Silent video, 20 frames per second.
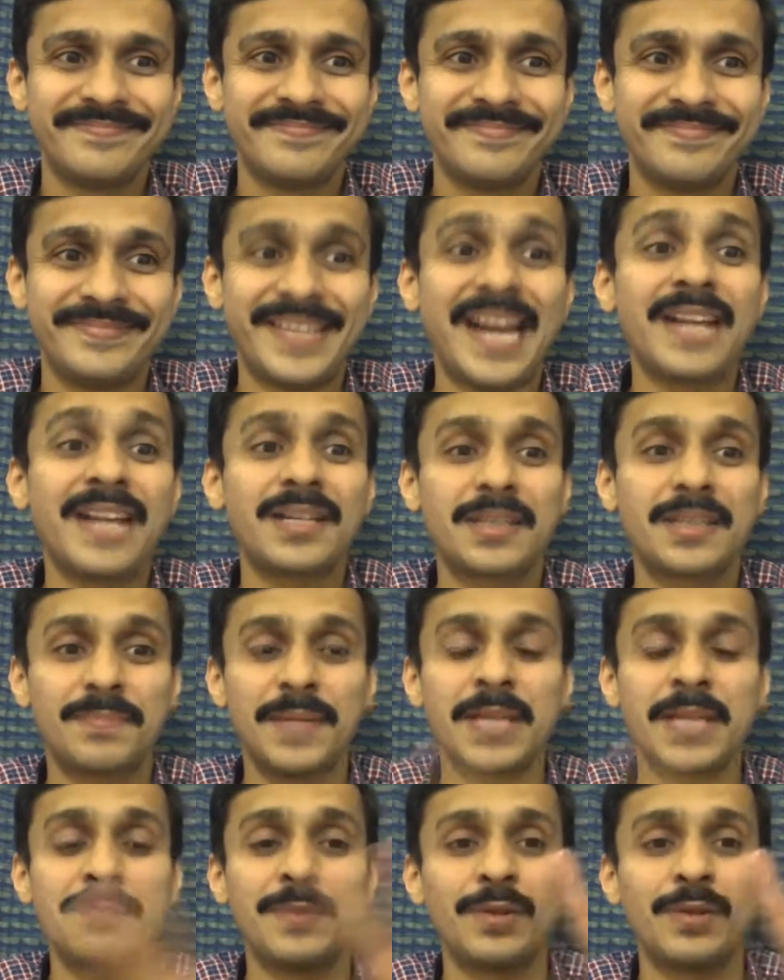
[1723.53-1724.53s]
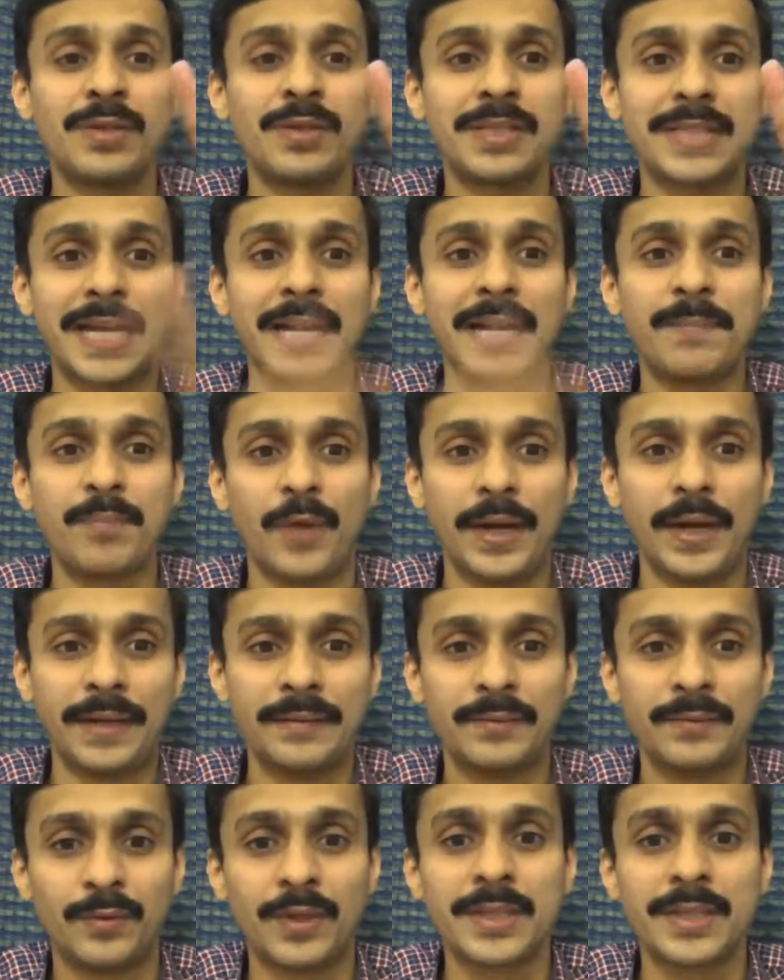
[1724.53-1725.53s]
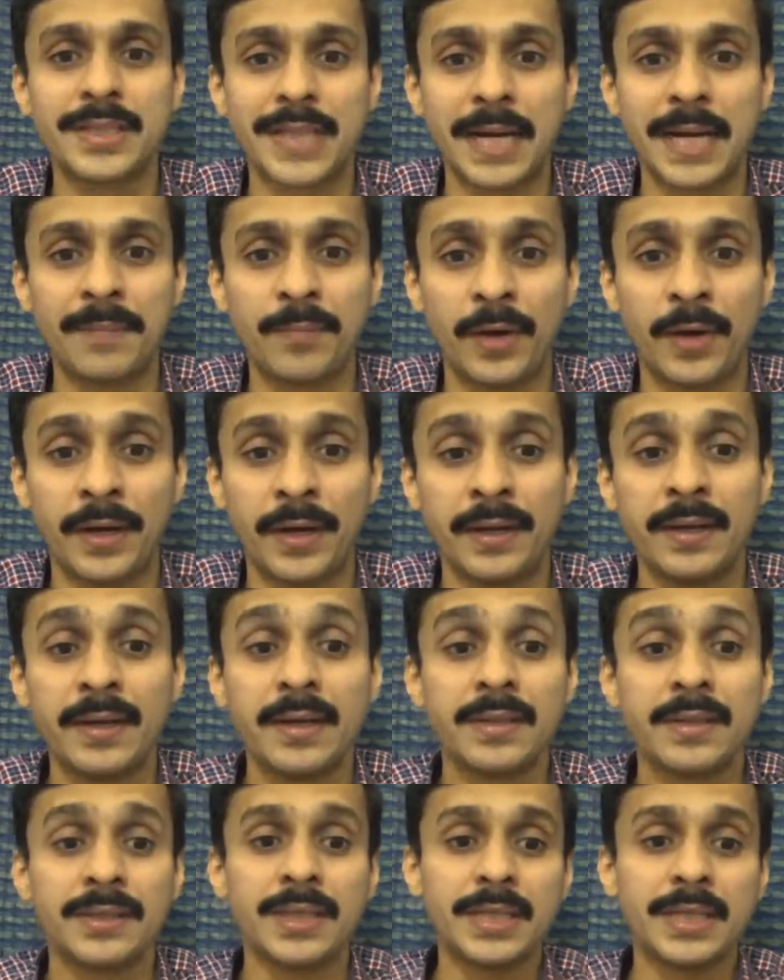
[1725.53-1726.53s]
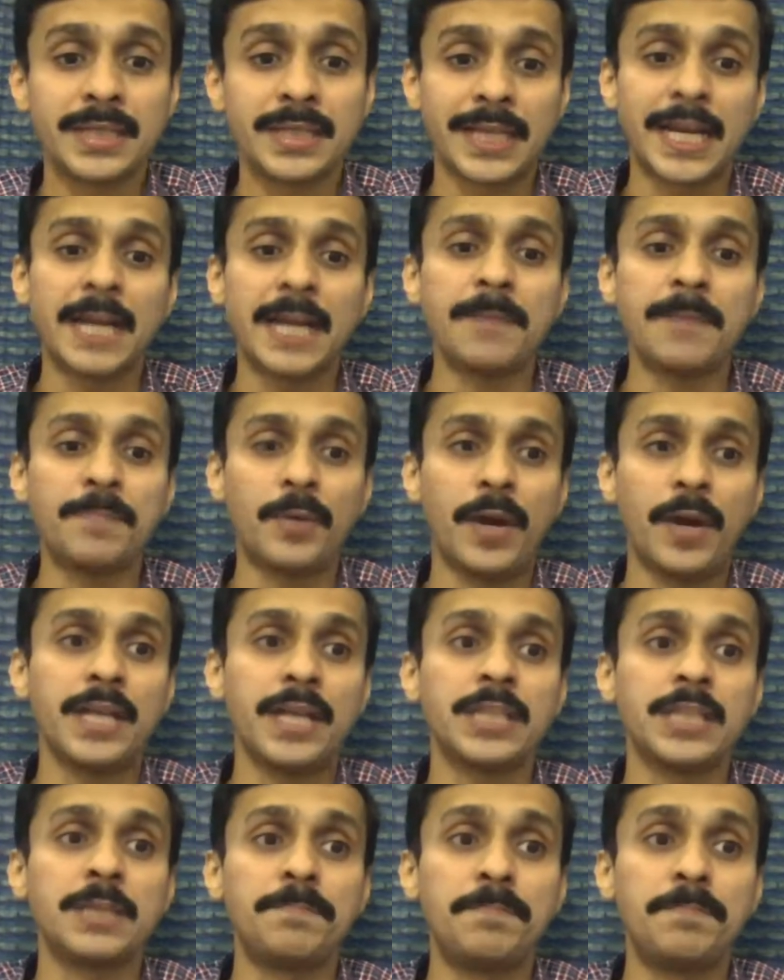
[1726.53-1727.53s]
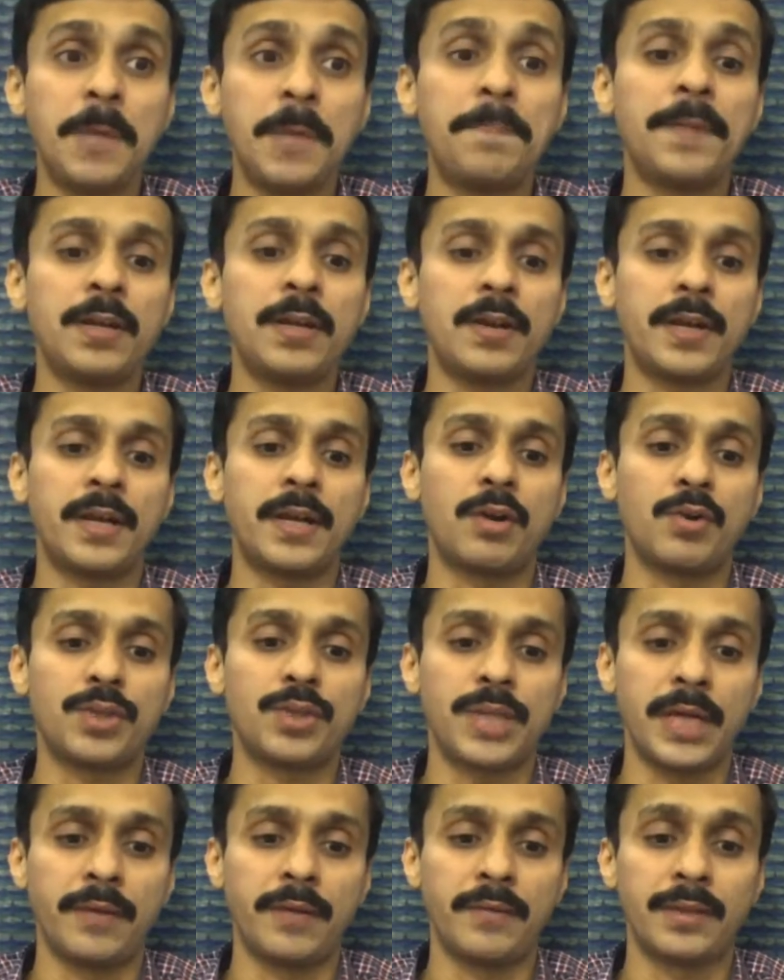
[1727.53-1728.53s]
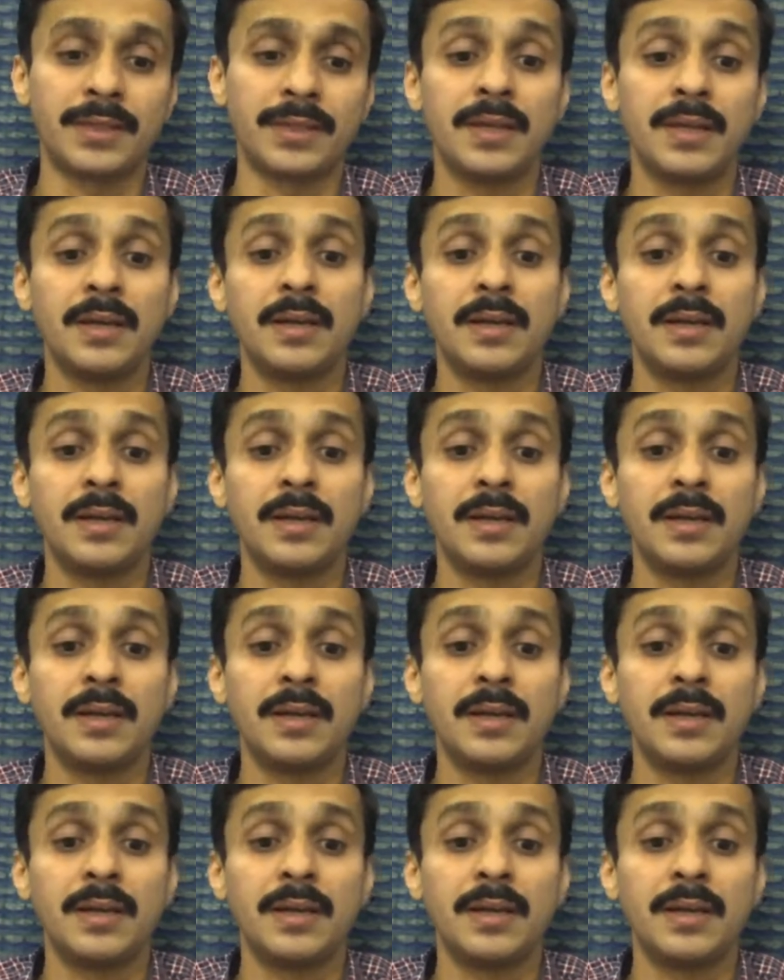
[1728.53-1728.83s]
That brings me to the second point. What is the second point? The second point is the people you're negotiating with.